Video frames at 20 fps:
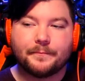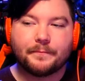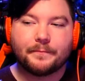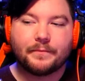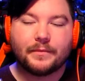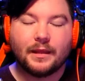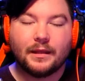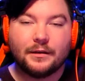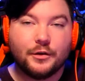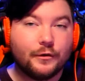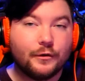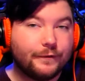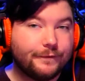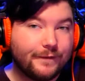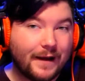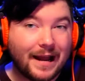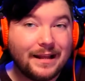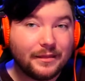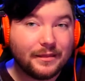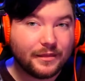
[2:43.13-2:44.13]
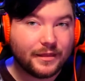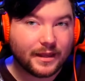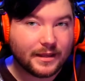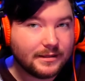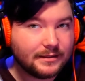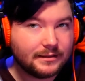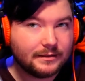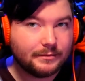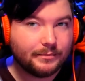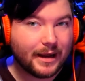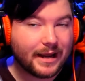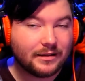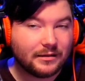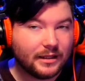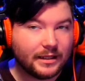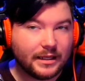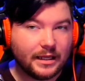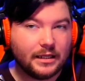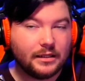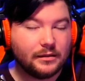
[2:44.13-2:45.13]
You find this by
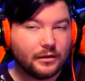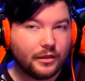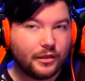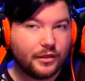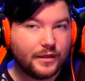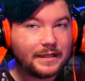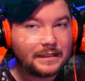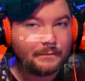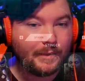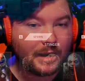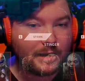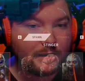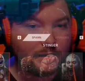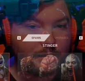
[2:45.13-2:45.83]
clicking this button